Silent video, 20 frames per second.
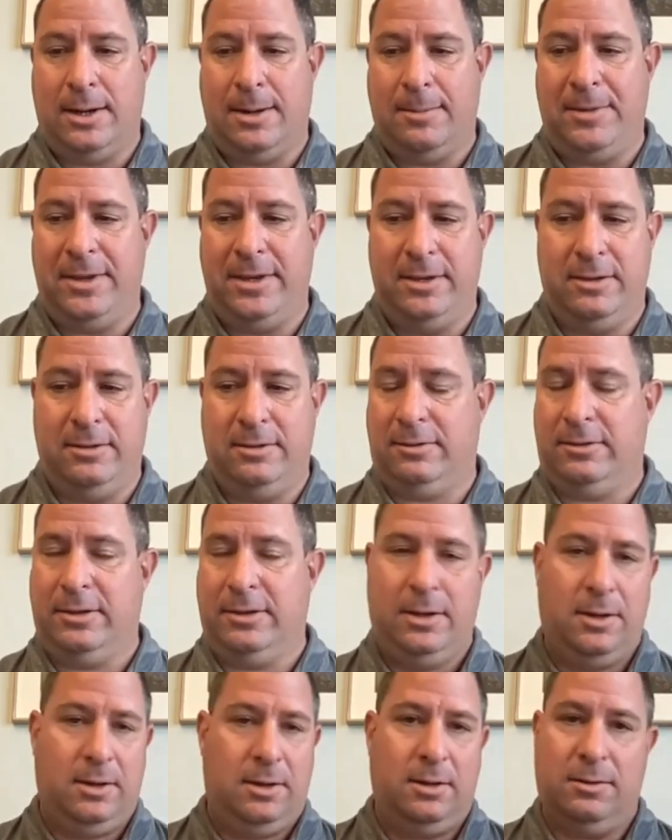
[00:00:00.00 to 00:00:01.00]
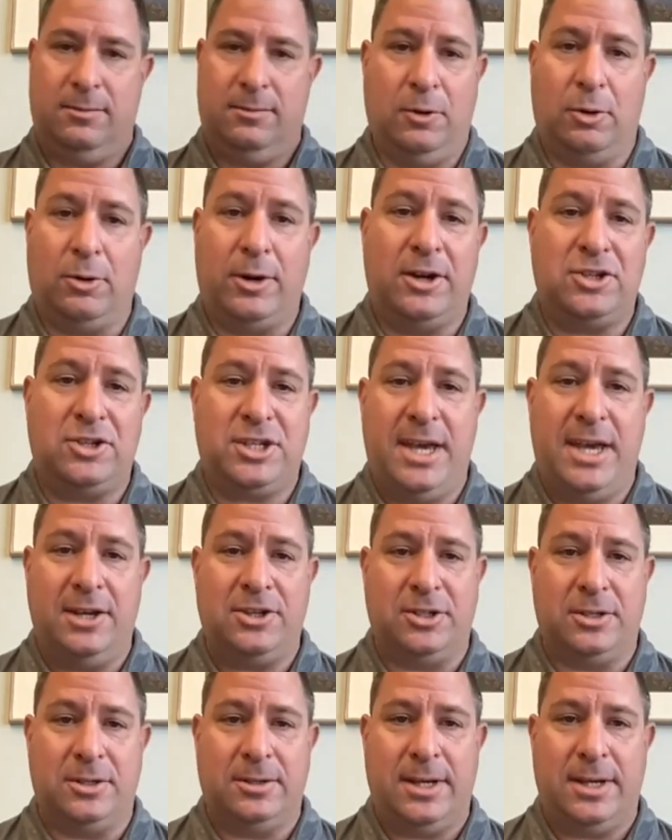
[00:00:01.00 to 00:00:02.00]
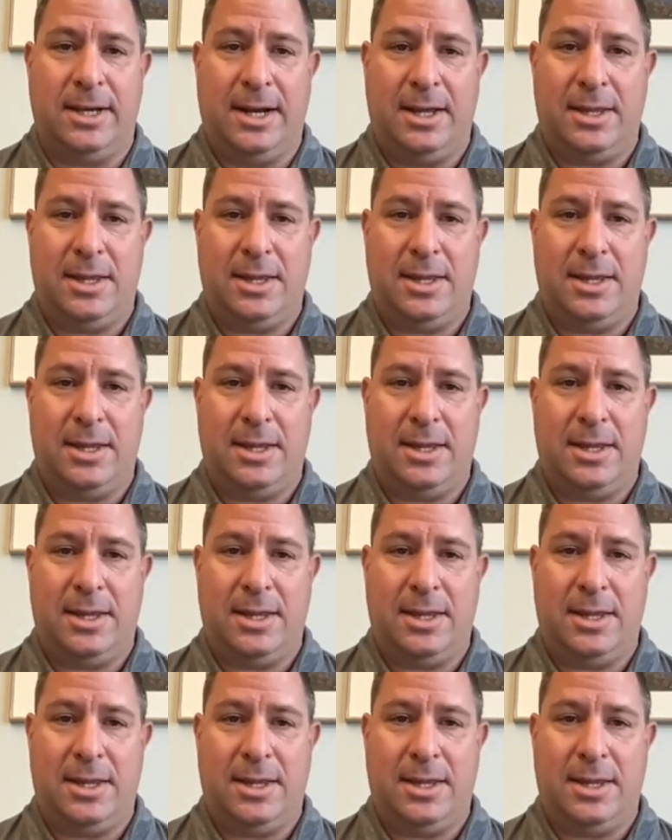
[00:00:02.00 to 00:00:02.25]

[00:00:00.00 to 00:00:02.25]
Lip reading: is voter education. And I